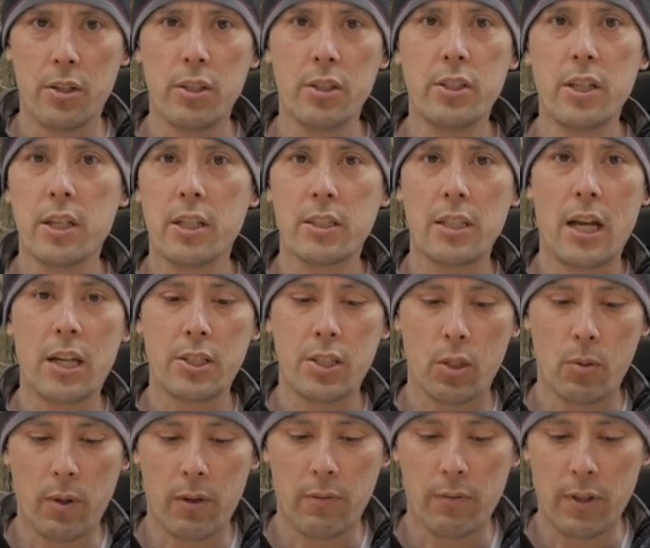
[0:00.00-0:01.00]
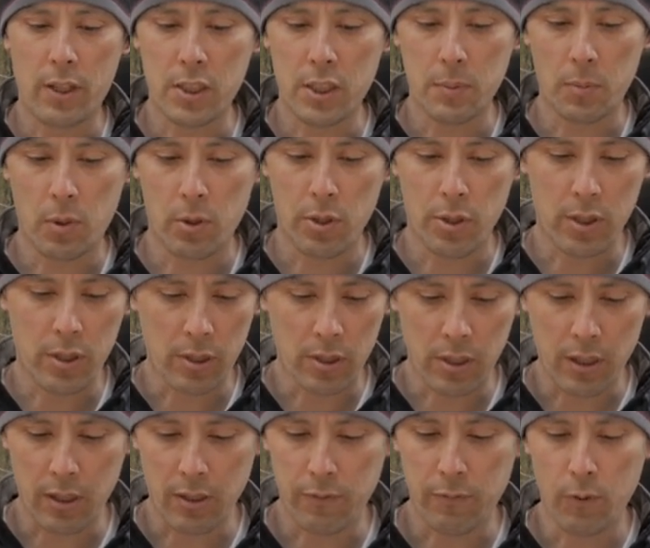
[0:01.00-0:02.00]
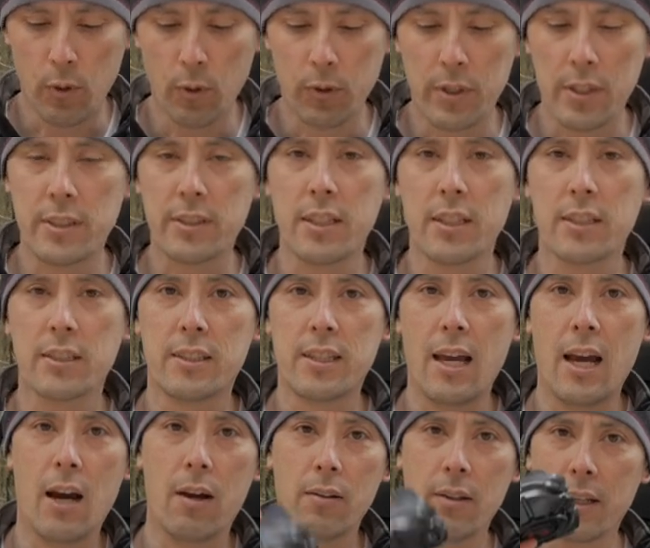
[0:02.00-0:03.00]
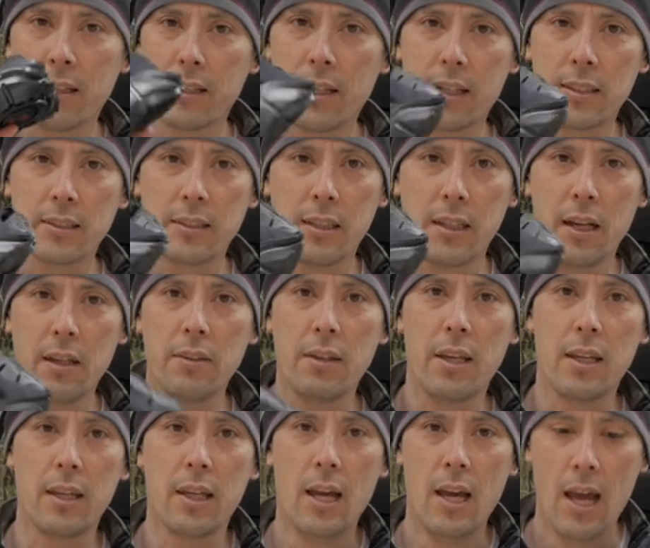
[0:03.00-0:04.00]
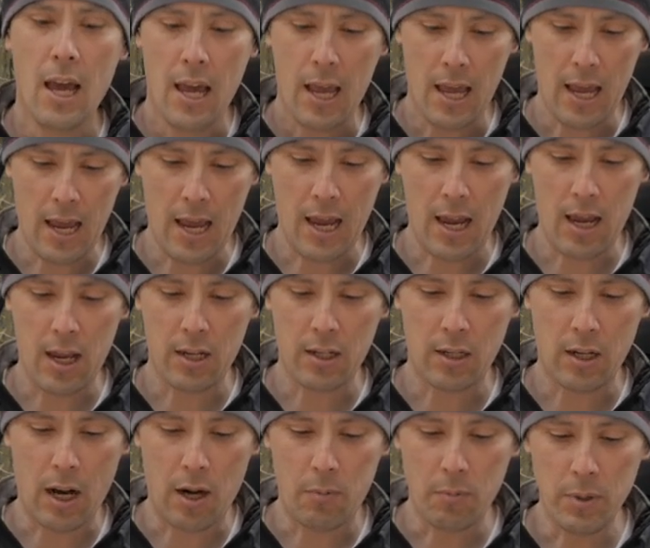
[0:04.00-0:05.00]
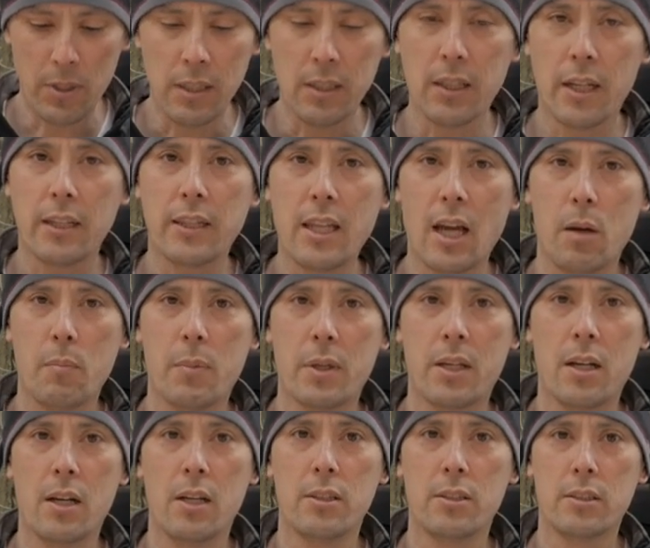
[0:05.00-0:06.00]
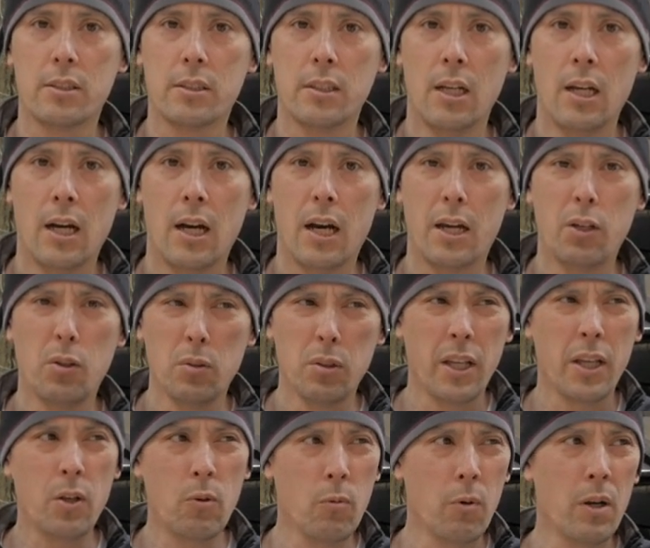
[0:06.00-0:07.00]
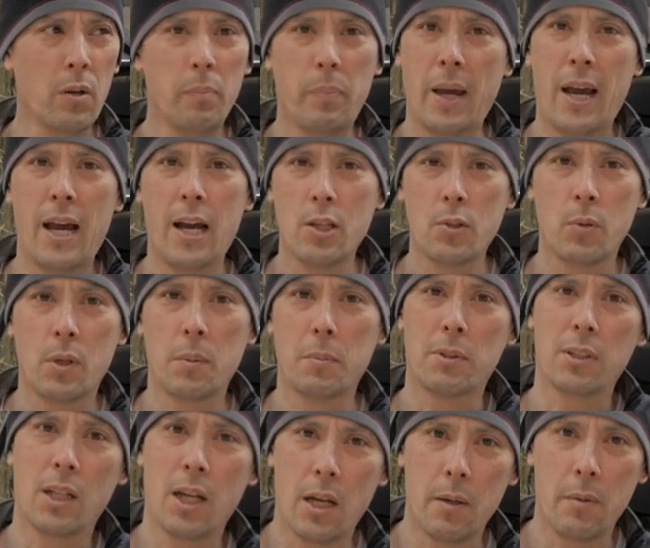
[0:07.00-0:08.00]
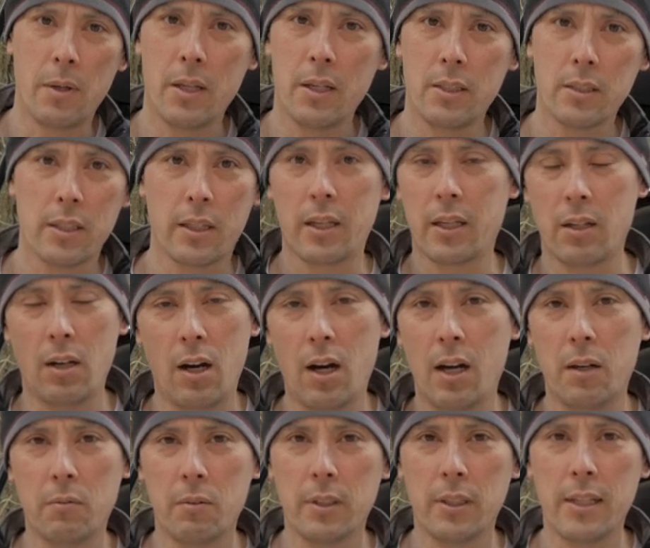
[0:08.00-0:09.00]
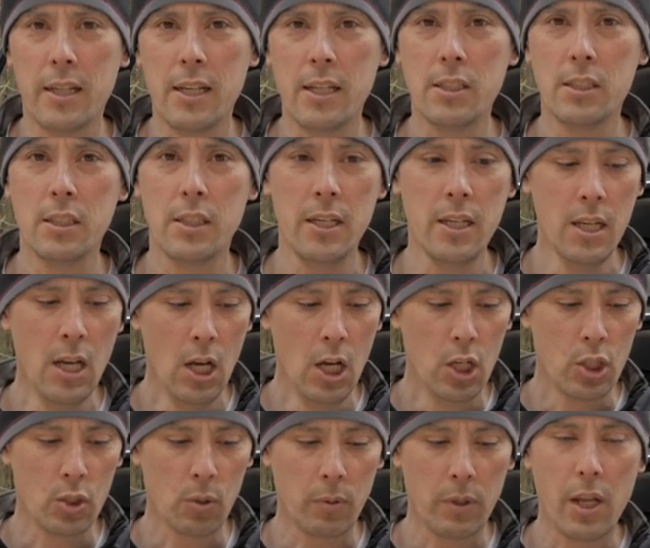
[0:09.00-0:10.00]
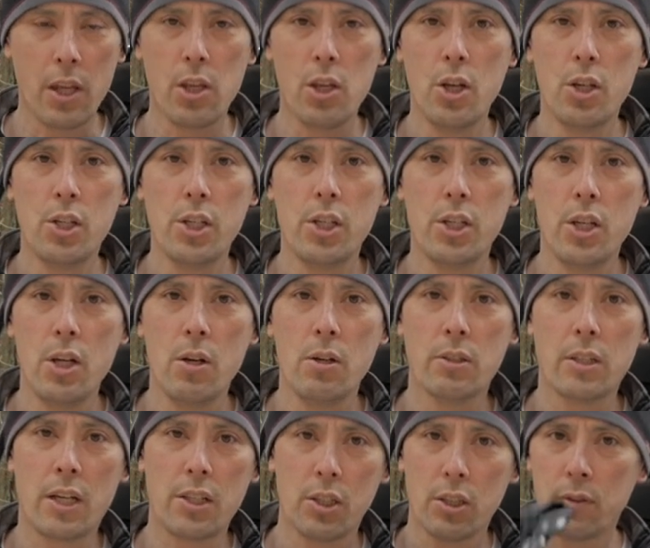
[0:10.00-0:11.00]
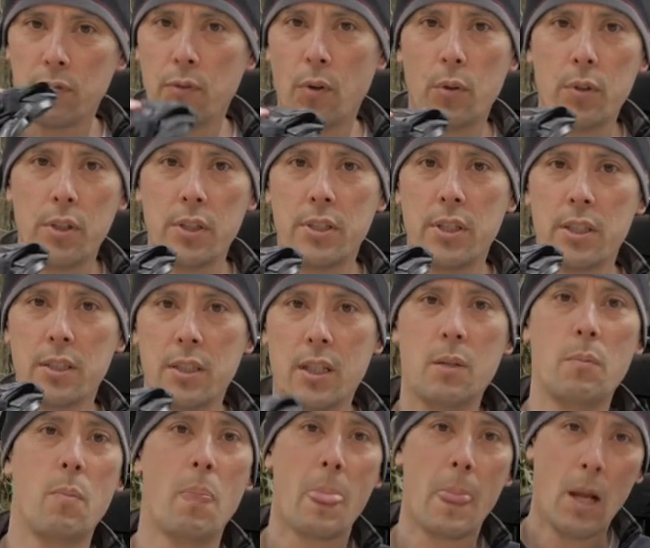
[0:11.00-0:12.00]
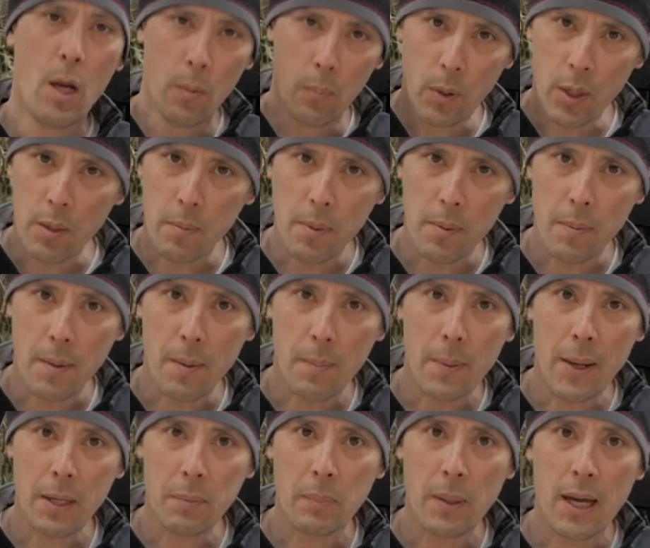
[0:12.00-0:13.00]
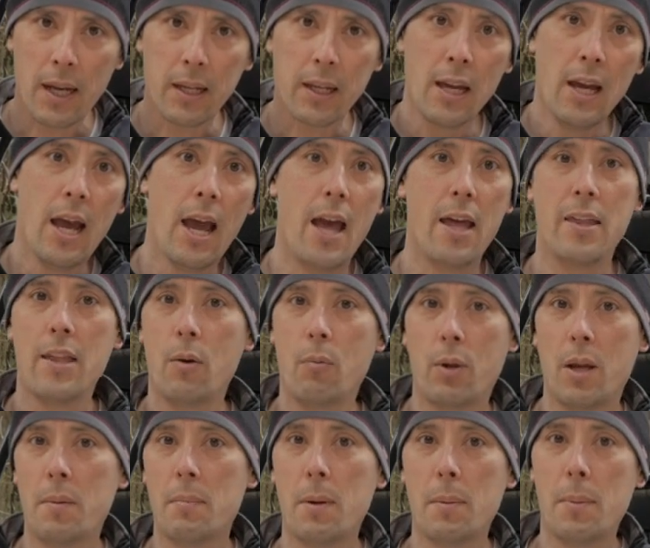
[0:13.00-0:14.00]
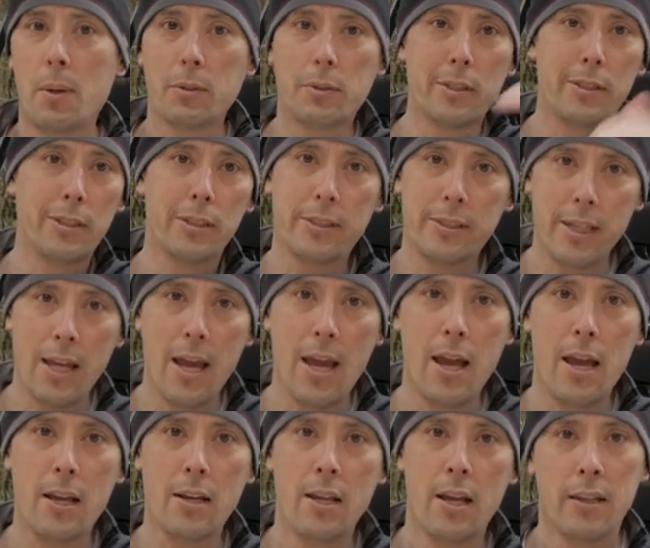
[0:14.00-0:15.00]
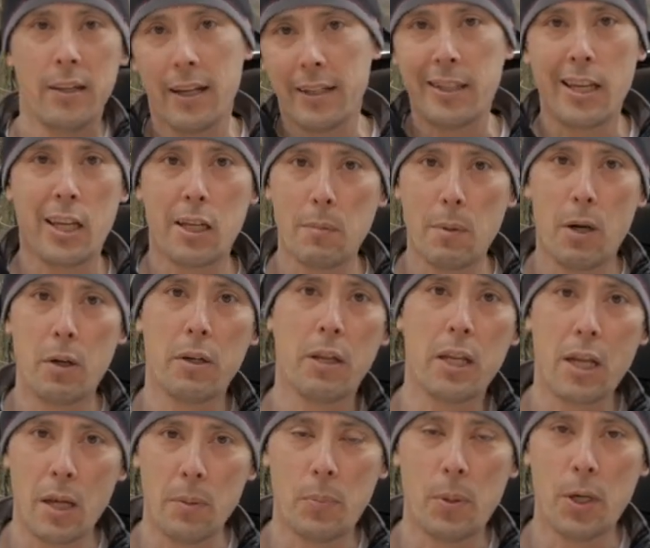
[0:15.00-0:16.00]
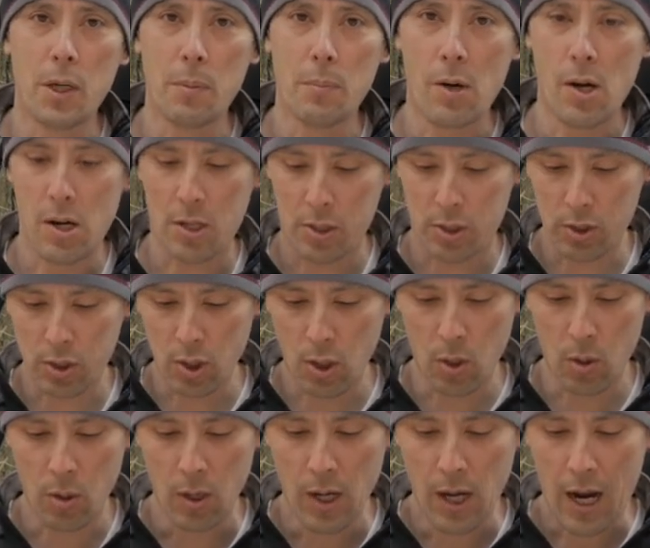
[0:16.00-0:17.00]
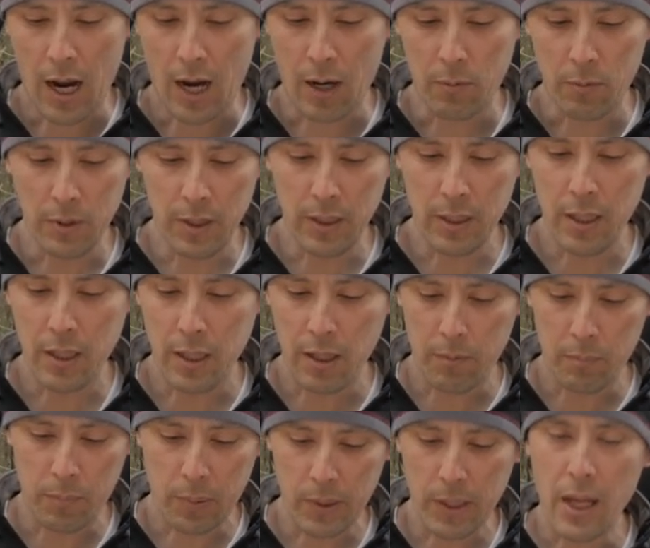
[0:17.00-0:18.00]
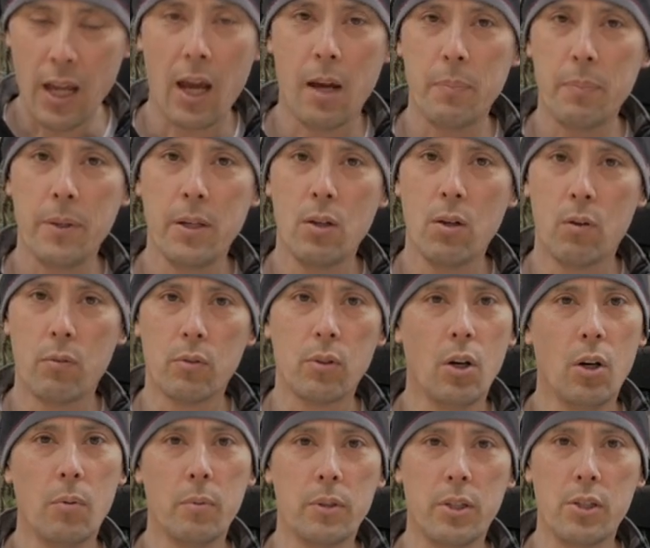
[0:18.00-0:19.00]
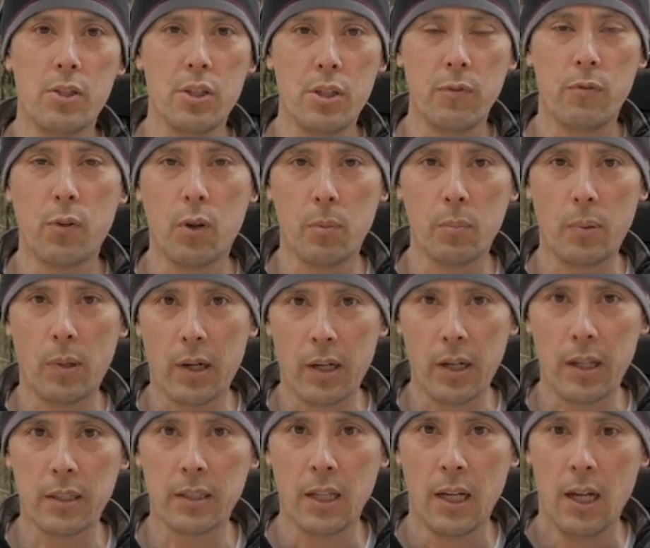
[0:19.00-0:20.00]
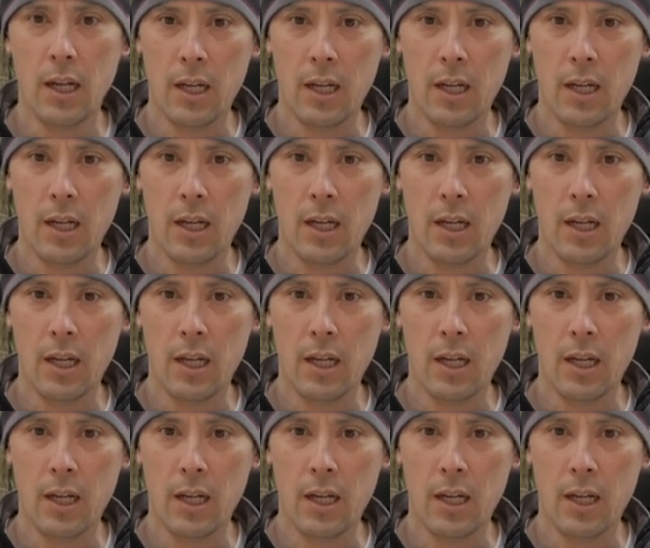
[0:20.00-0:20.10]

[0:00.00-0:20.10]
This thing is actually quite flexible. You can kind of fold these things down like next to nothing. And I really like that because I don't like wearing pads when I'm climbing because I get hot really easily. So what I usually do is I just fold these things up, put them in my backpack, and then when I'm about to descend, then I take them out and I put them on. So I really am pretty happy overall with the G-Form product.